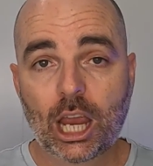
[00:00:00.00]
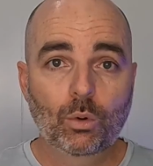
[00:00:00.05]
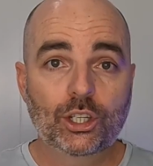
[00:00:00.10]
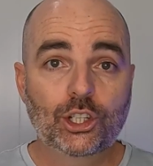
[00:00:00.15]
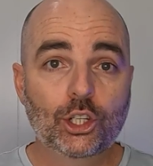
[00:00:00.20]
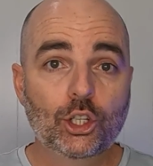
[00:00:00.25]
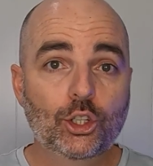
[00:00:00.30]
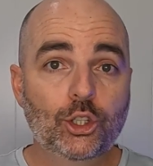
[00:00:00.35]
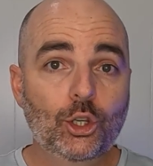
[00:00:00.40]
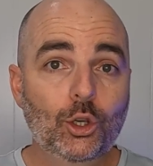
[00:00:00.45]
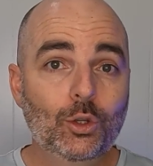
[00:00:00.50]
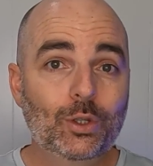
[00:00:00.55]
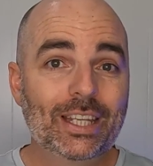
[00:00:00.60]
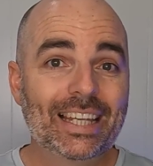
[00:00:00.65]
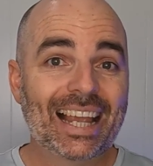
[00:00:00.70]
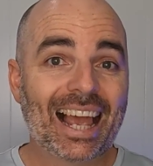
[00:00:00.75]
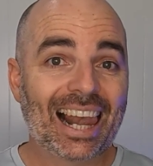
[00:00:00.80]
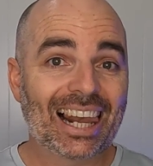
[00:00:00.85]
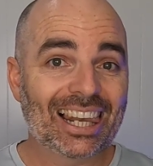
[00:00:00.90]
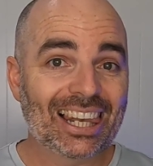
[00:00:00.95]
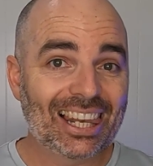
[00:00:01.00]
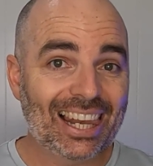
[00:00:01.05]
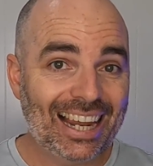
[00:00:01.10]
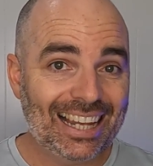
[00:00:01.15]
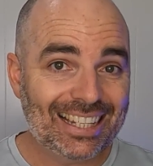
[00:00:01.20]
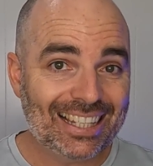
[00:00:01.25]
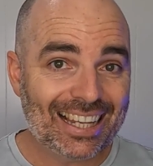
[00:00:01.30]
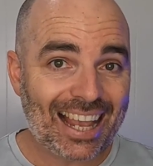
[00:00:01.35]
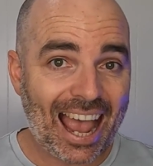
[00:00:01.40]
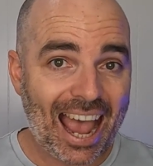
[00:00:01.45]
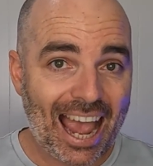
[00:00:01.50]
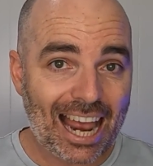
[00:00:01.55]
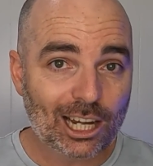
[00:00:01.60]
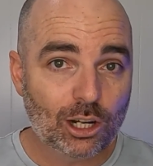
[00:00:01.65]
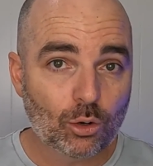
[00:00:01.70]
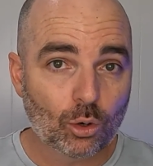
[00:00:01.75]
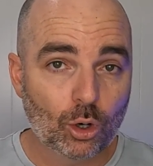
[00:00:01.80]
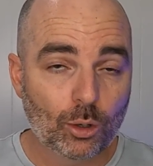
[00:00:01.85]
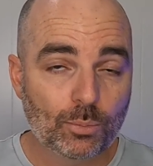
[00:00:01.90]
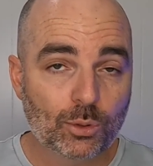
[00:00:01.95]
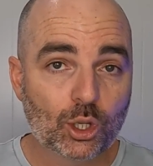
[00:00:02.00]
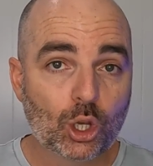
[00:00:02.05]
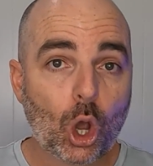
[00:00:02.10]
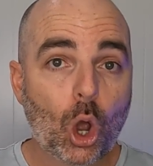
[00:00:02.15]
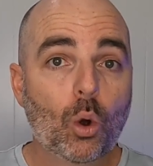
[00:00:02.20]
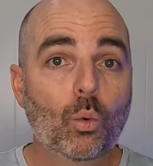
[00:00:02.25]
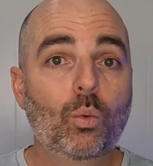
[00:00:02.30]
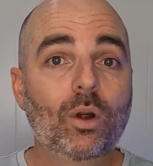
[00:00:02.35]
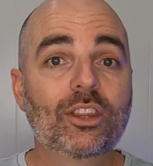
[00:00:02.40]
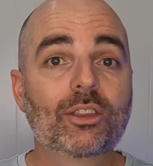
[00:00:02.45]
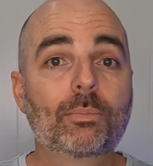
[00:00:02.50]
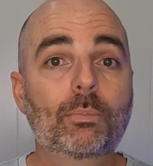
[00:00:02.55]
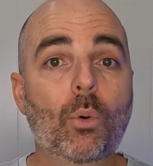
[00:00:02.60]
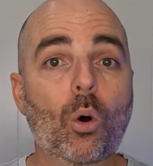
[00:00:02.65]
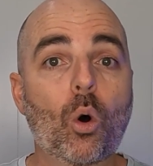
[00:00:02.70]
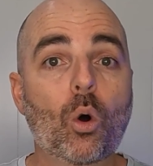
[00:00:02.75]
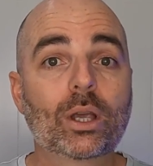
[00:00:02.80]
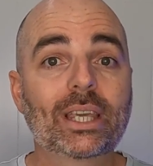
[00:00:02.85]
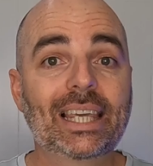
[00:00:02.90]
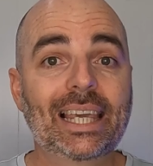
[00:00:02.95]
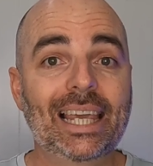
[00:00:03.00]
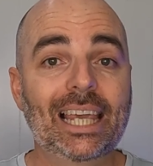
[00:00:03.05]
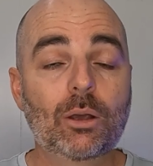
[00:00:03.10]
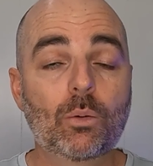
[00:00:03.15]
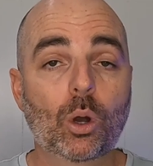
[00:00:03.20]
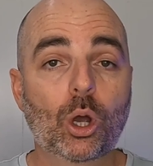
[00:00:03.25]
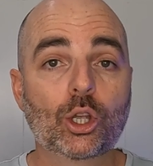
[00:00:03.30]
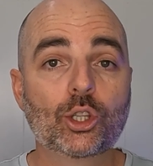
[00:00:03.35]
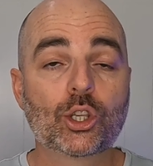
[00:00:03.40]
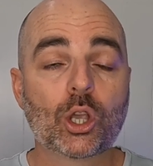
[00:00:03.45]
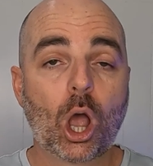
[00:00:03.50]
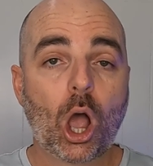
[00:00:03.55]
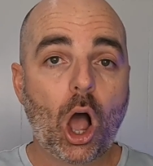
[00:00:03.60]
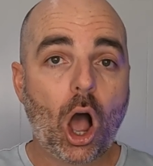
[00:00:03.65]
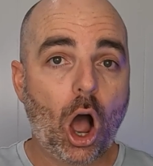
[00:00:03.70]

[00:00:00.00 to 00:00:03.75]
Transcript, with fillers: which is using less ad groups with more keywords,